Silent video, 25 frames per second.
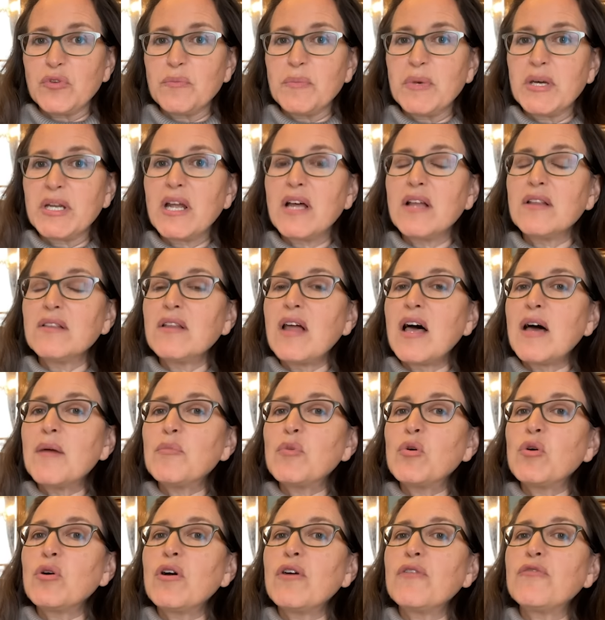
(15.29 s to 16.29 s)
but a lot
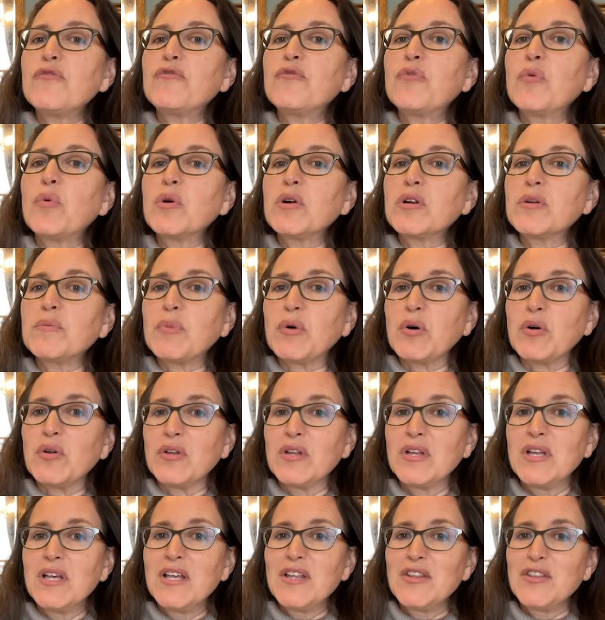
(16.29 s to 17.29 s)
more affordable
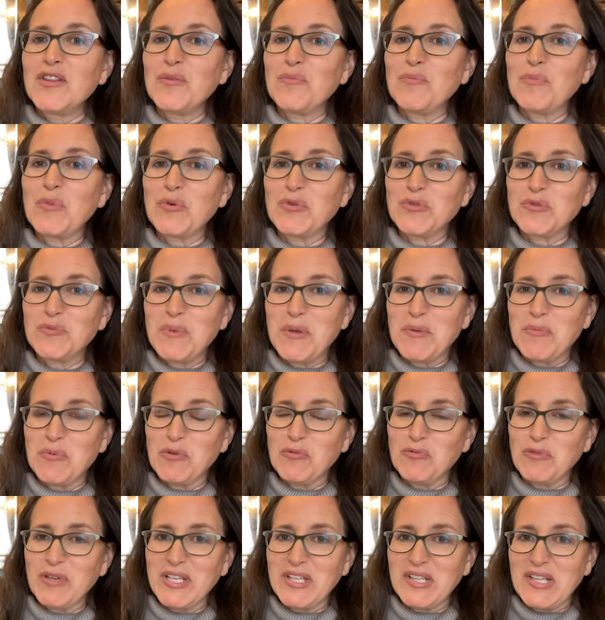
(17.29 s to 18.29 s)
than most people
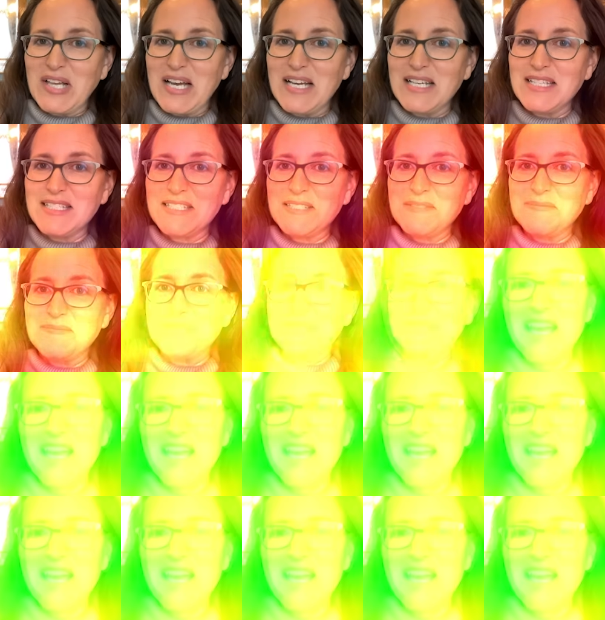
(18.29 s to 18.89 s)
realize.